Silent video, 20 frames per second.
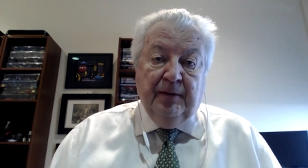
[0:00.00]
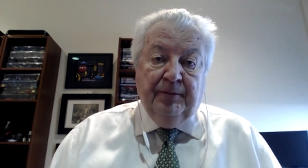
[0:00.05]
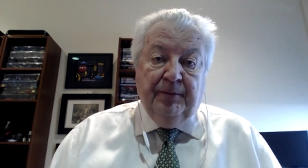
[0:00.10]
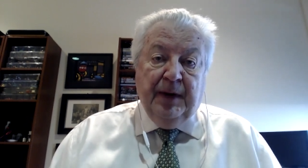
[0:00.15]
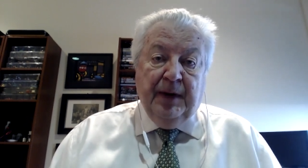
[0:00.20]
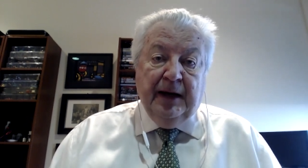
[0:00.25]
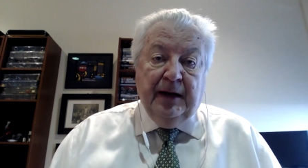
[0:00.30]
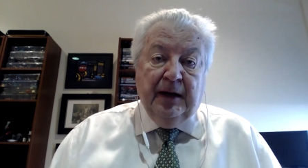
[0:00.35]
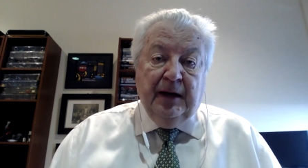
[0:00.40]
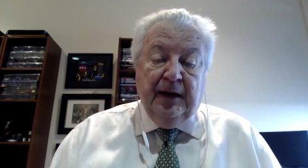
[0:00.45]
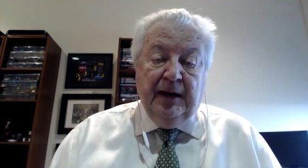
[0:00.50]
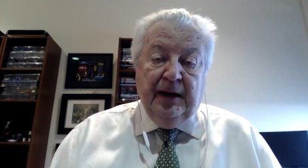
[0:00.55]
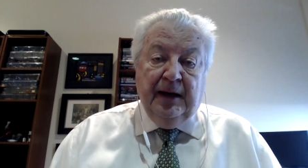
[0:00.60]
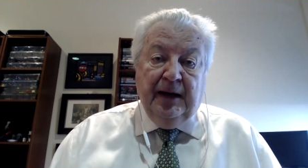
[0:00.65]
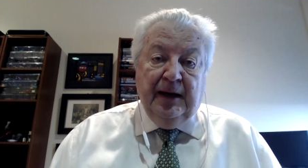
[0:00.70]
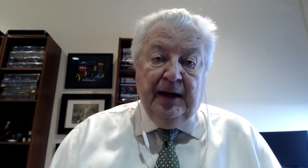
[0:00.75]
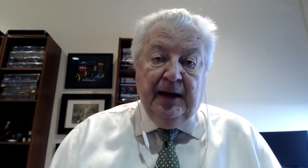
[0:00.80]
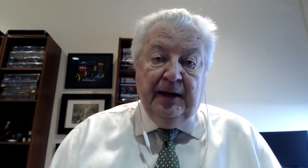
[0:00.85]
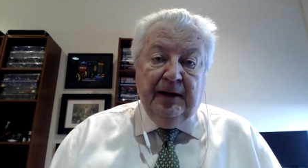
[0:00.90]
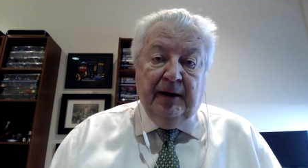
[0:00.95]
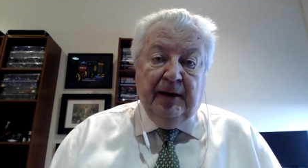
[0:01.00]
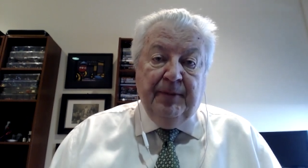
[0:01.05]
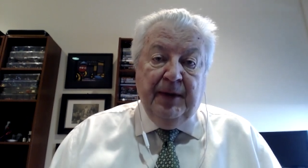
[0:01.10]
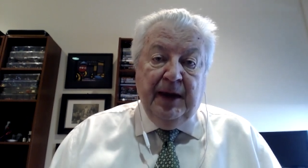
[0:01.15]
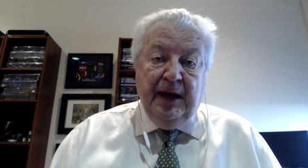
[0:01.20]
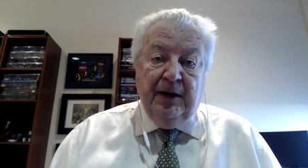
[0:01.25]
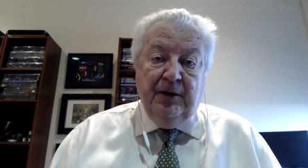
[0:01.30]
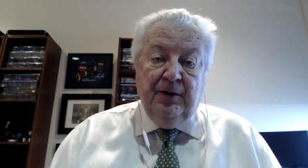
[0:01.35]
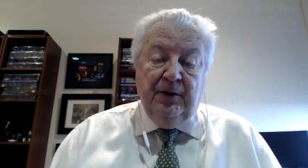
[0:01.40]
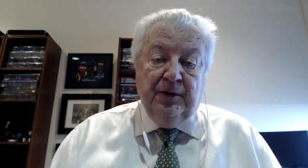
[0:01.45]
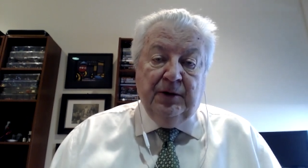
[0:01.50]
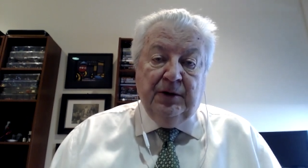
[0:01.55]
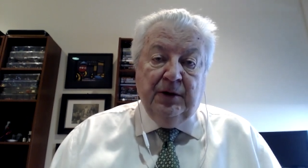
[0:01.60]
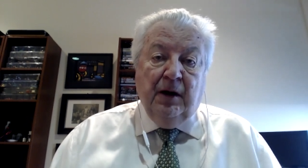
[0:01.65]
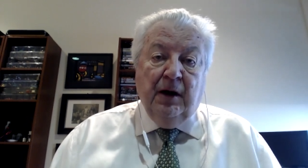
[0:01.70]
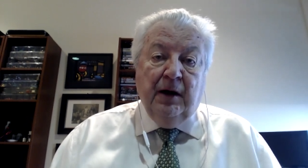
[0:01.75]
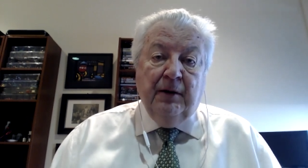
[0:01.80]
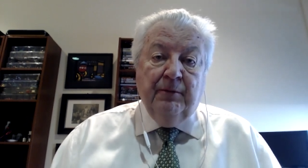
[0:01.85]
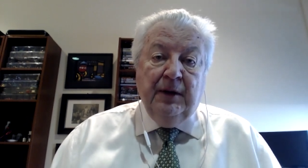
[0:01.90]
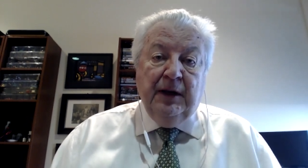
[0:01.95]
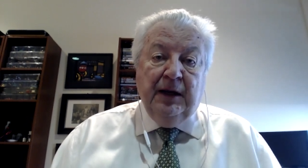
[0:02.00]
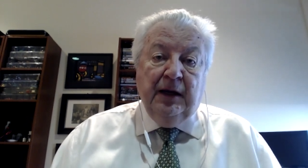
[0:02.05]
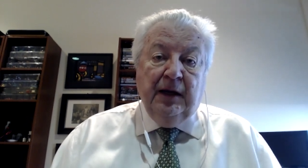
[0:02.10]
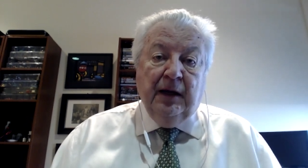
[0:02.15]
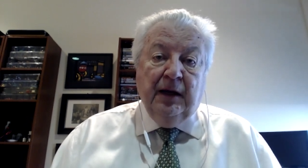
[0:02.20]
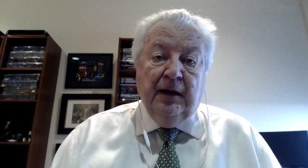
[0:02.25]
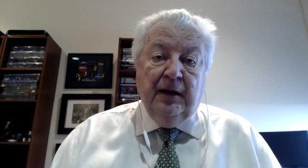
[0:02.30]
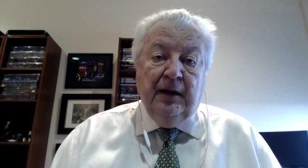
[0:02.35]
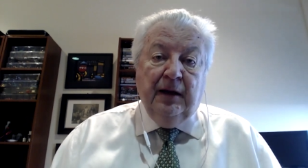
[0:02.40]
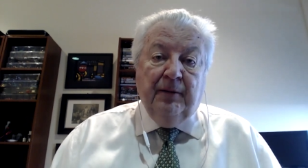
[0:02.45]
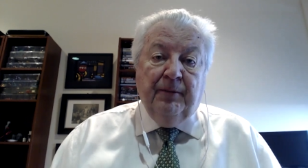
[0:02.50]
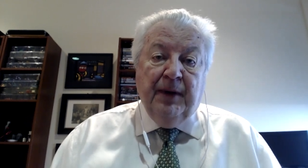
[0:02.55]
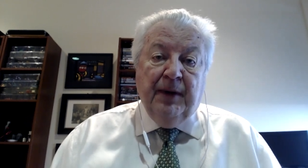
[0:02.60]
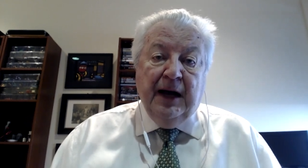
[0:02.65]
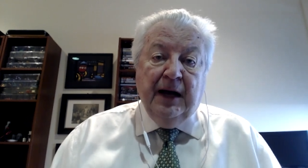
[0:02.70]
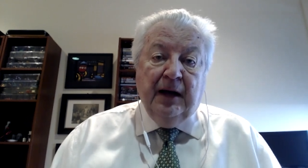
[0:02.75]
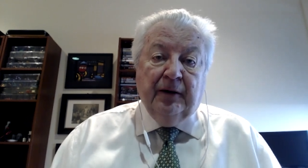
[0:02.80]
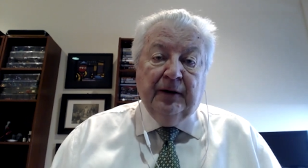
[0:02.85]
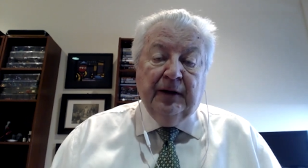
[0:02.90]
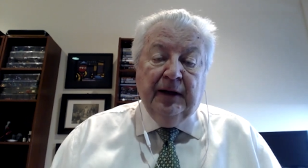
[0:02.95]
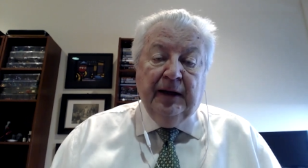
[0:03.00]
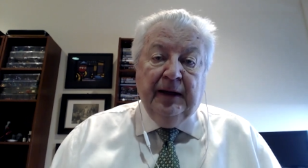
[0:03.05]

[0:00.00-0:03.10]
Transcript: But a man who taught me about,